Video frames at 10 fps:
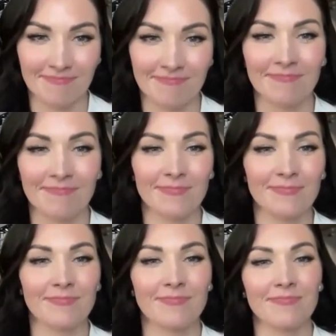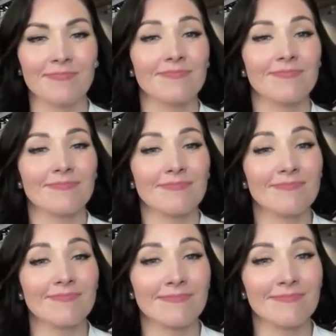
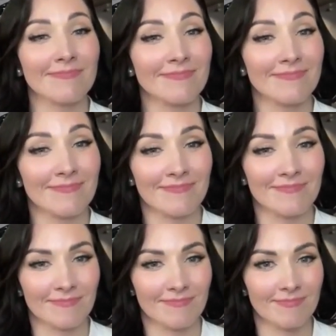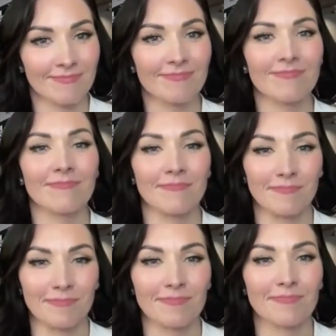
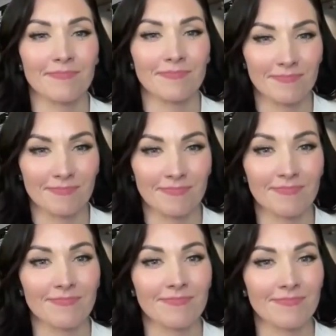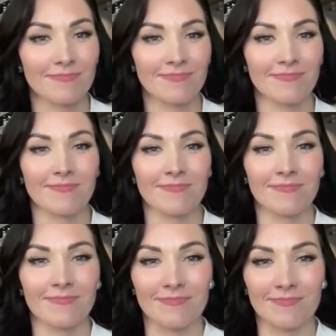
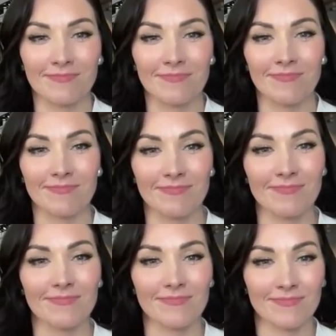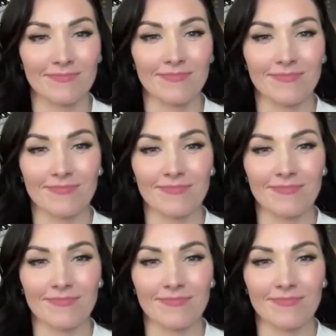(not speaking)